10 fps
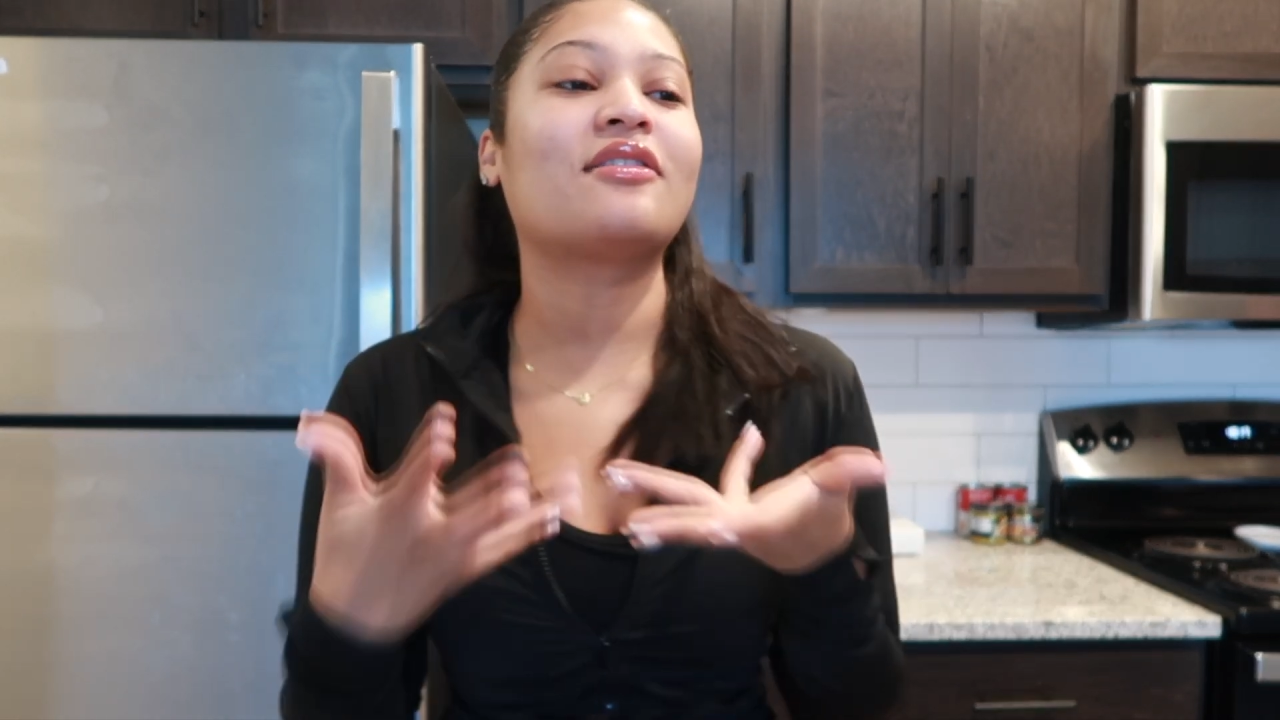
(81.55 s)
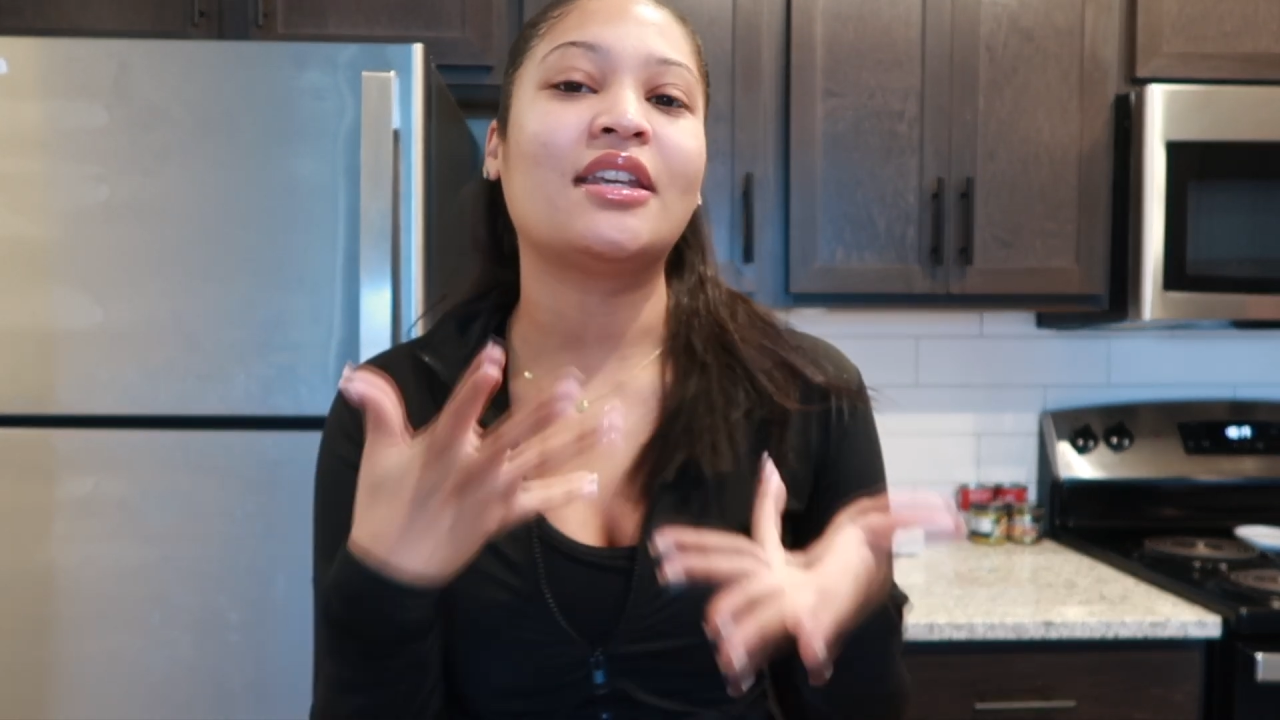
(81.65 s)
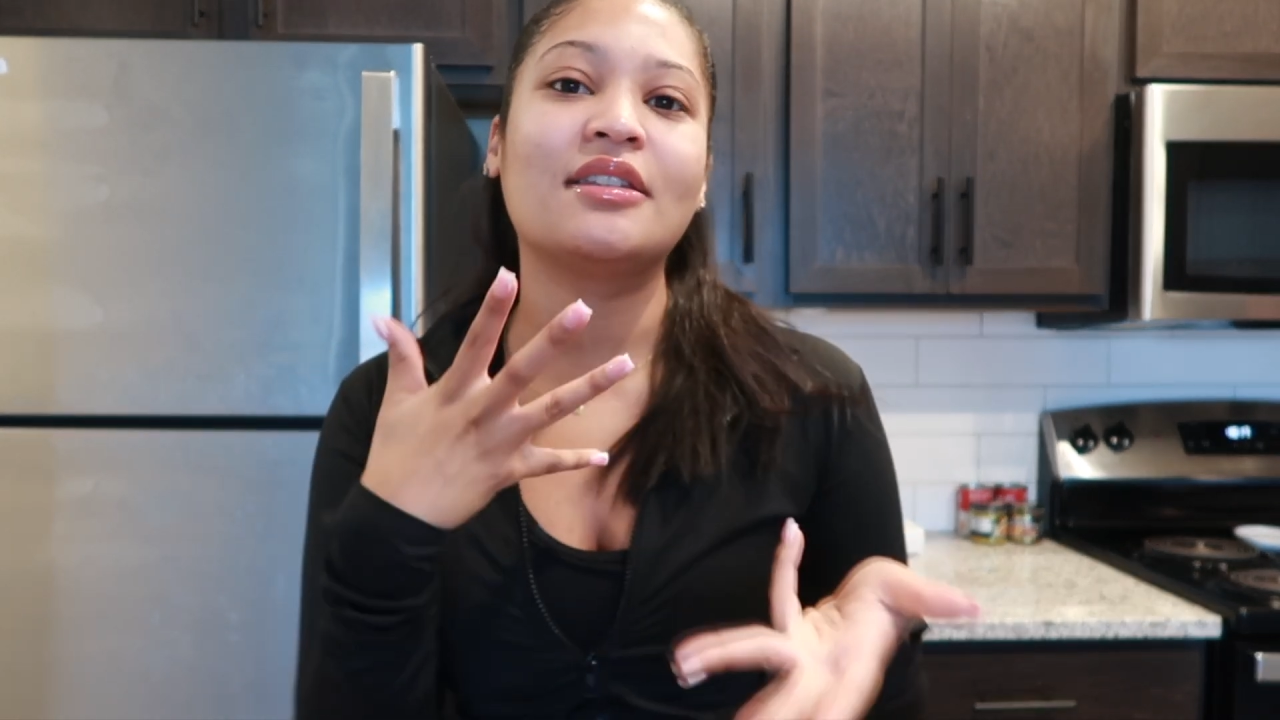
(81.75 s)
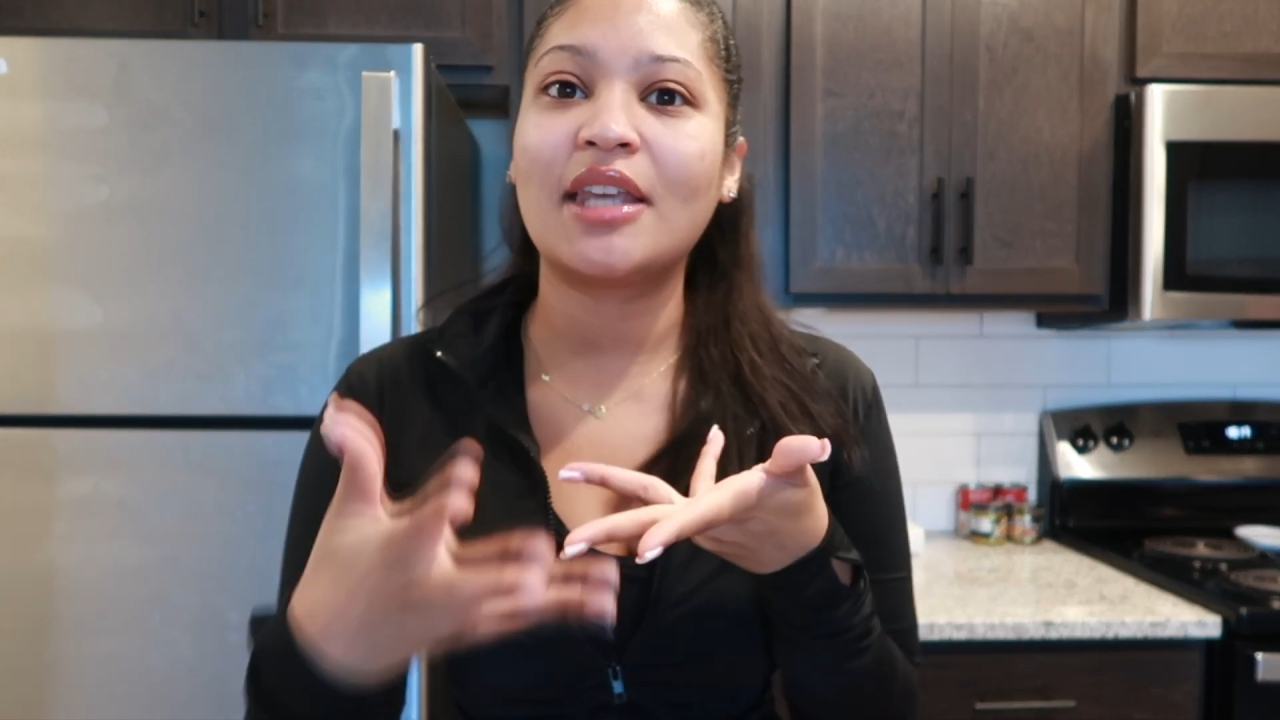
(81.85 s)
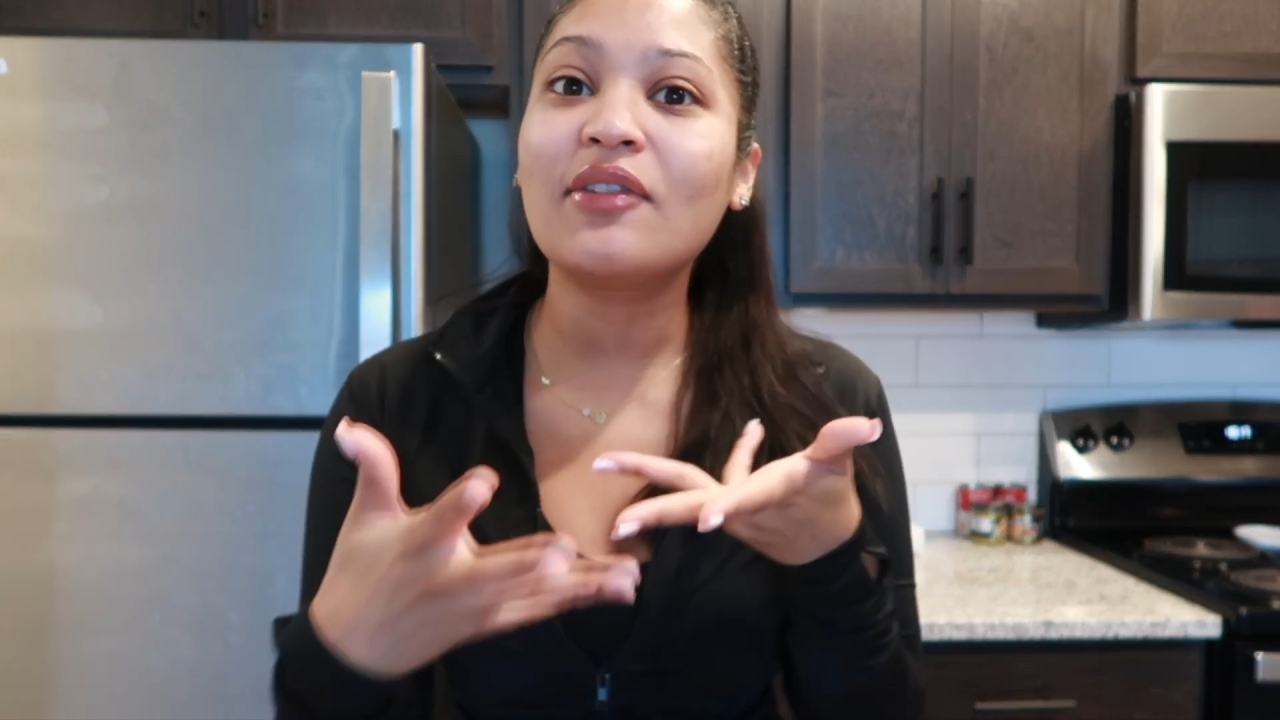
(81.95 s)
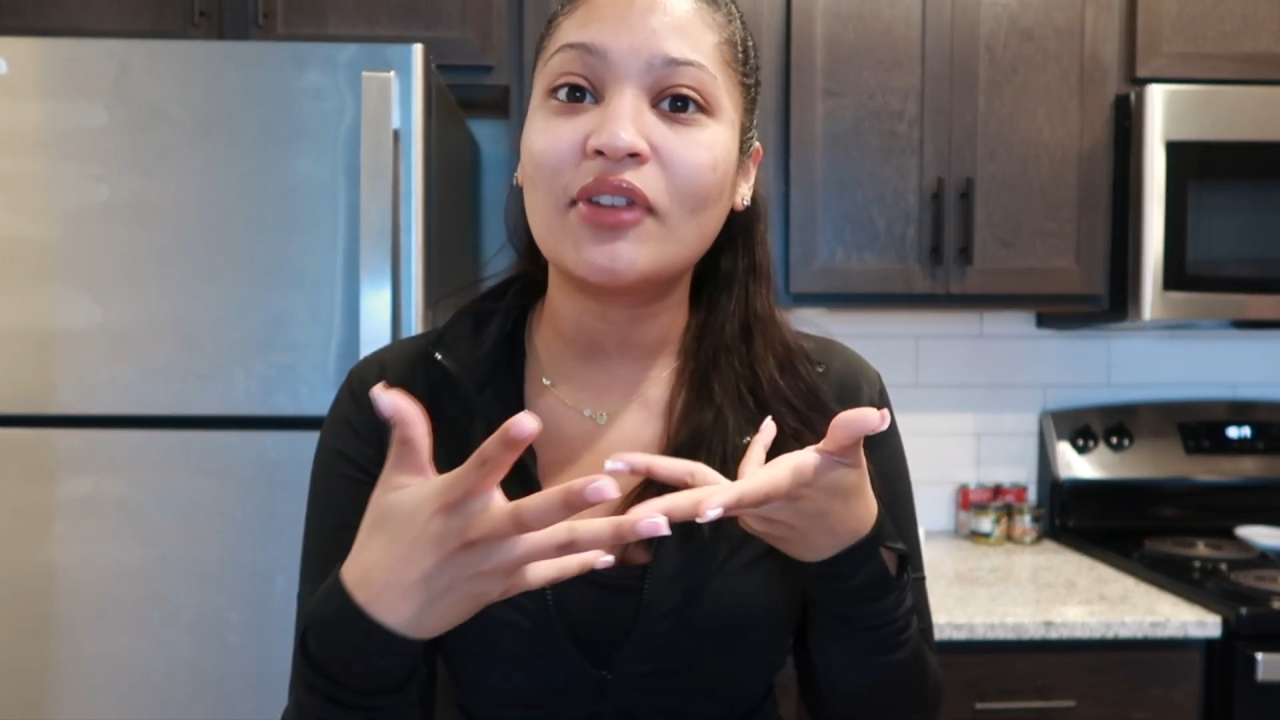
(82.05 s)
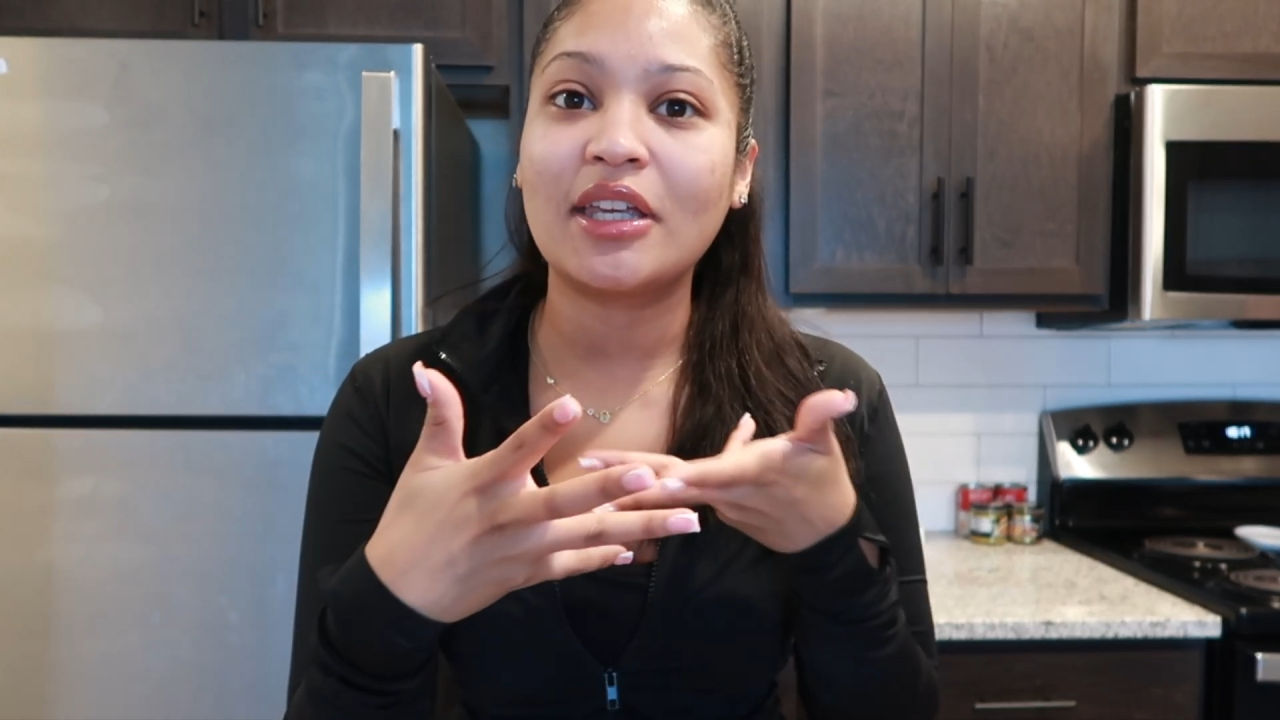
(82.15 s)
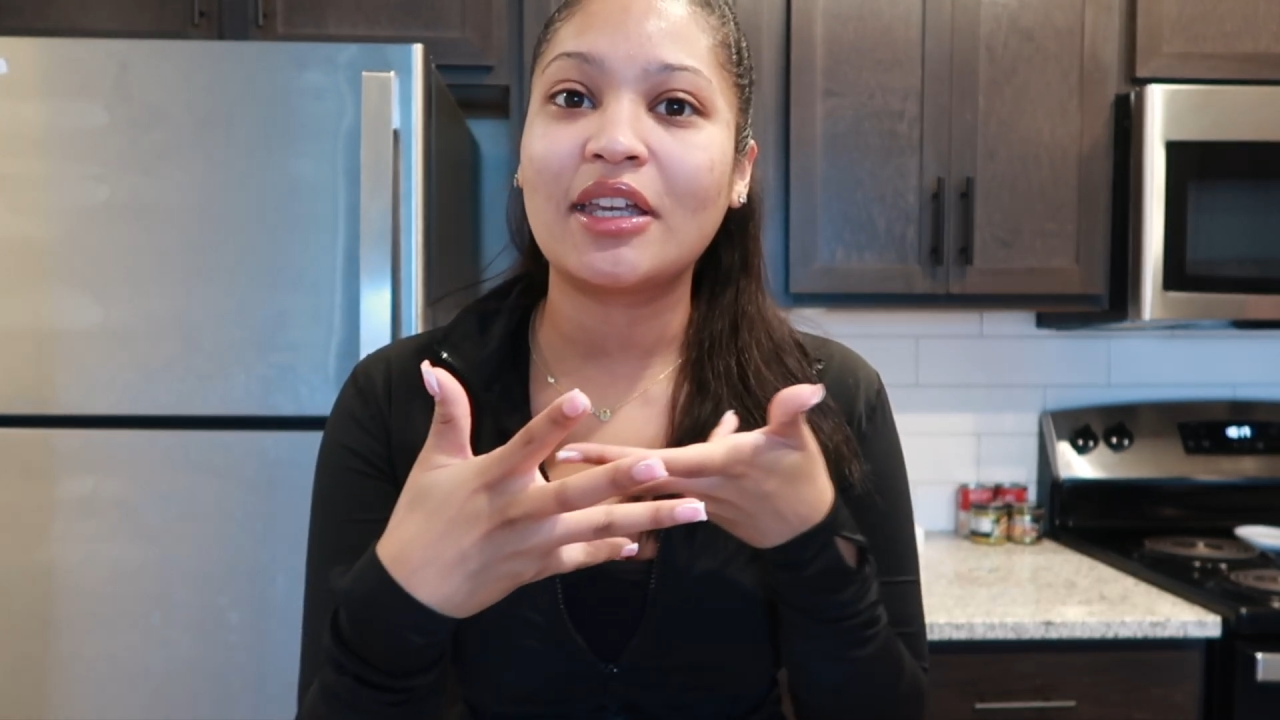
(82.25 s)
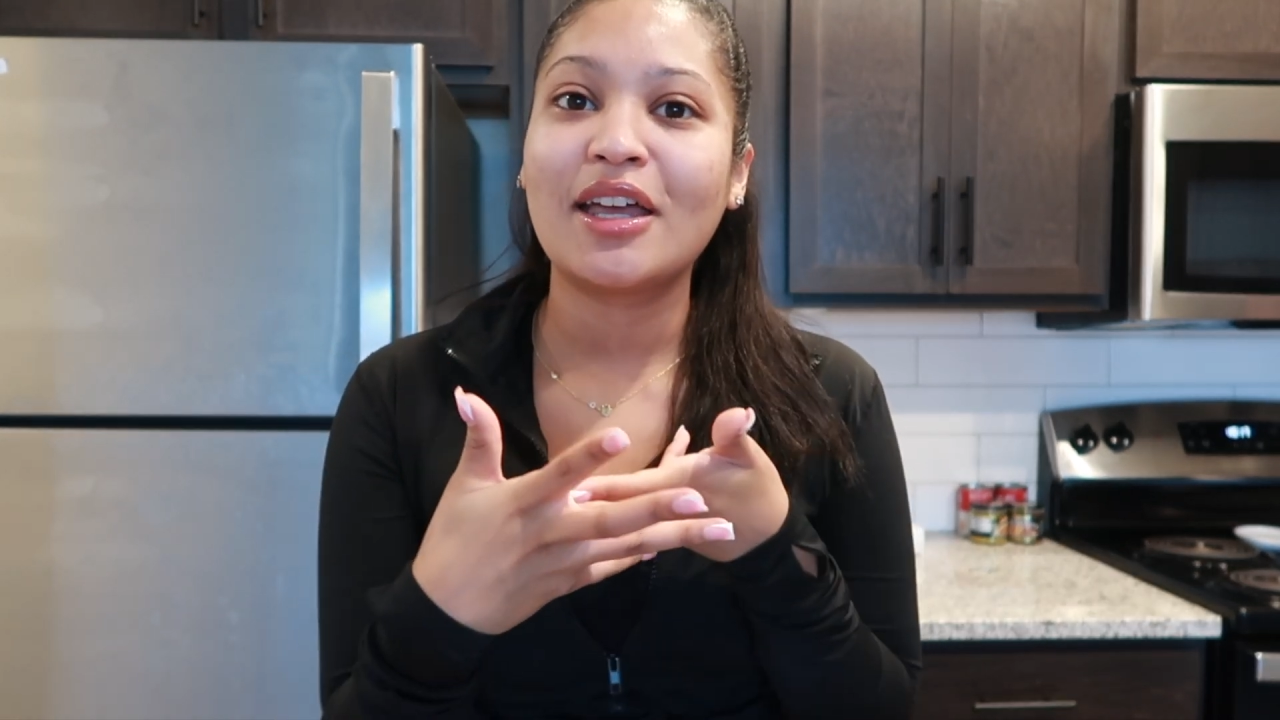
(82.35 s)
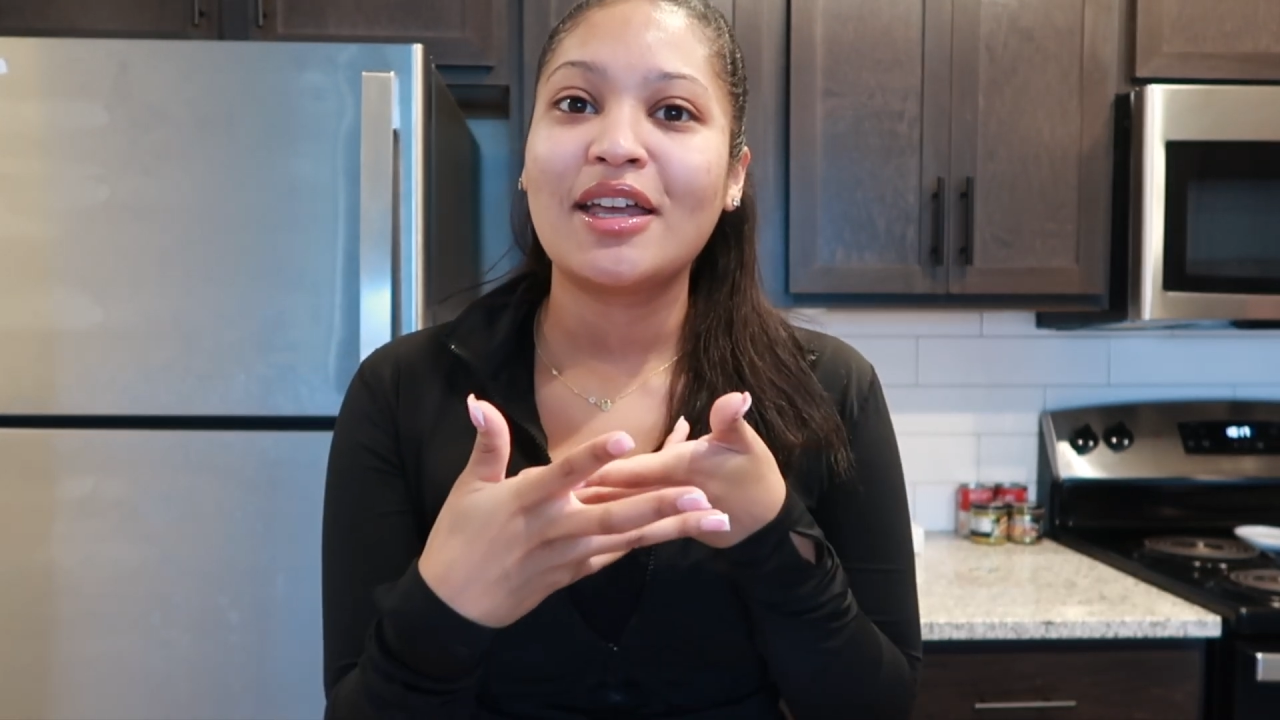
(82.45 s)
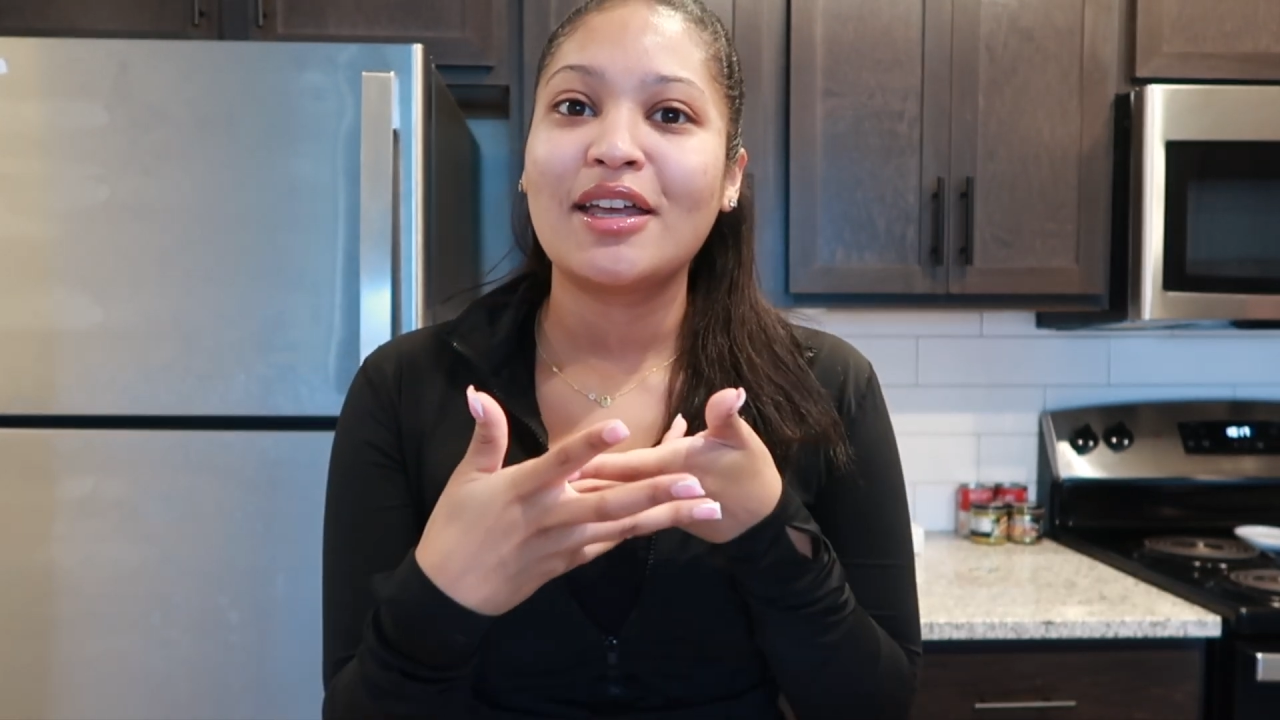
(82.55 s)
Thanksgiving.